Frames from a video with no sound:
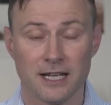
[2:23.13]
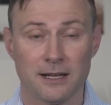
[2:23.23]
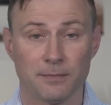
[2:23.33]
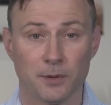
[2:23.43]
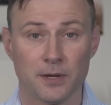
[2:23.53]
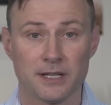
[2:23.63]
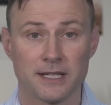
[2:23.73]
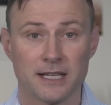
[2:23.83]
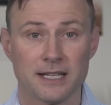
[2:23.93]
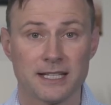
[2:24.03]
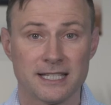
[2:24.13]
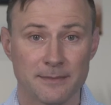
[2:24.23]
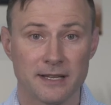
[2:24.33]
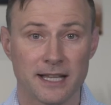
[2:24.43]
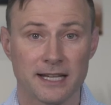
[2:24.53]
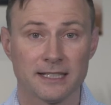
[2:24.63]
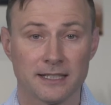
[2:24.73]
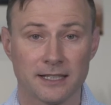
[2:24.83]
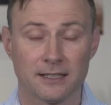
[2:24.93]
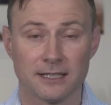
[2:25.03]
employs simulated
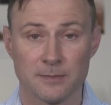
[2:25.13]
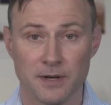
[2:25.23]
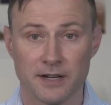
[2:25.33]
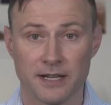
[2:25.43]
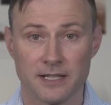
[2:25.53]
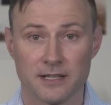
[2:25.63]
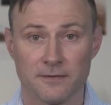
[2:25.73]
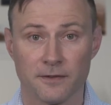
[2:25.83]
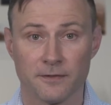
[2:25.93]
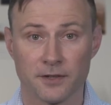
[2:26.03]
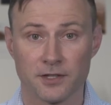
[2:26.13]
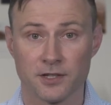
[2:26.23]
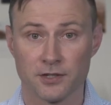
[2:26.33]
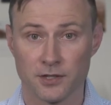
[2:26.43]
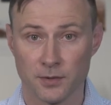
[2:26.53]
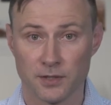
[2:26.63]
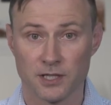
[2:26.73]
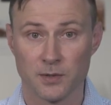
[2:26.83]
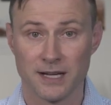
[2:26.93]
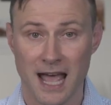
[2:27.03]
clinical experience for first-year students
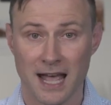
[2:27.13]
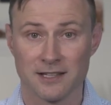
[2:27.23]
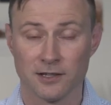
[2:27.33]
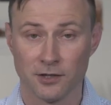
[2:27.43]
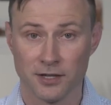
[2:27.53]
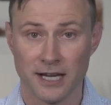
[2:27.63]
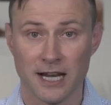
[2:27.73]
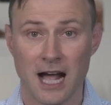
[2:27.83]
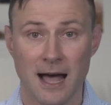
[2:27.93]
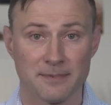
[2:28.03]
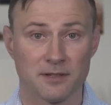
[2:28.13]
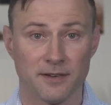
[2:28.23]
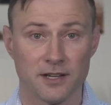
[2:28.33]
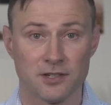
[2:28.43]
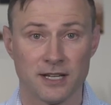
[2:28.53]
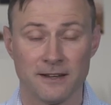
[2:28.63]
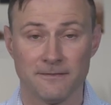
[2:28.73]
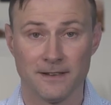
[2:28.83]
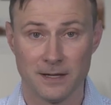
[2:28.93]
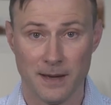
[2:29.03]
to enhance learning, observation, and
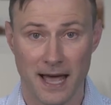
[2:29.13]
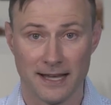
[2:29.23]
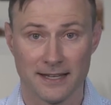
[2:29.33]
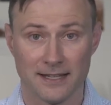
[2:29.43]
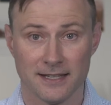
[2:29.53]
feedback.